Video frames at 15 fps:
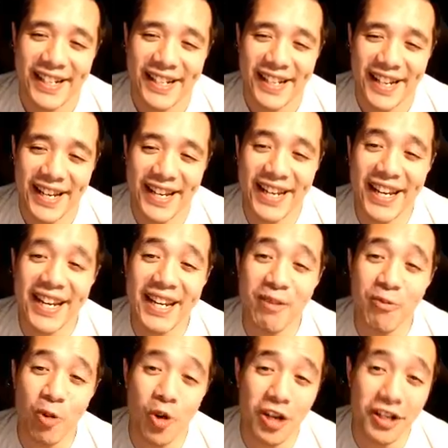
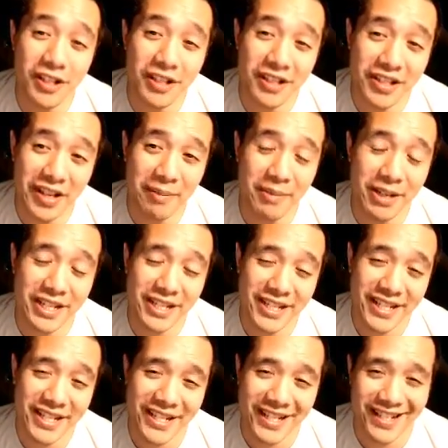81 summons,
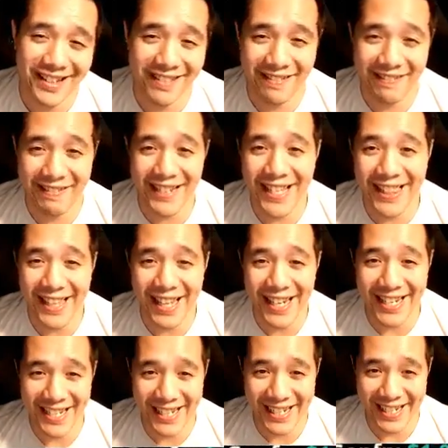3
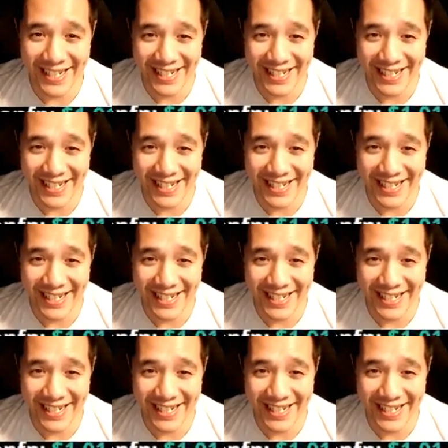lightning.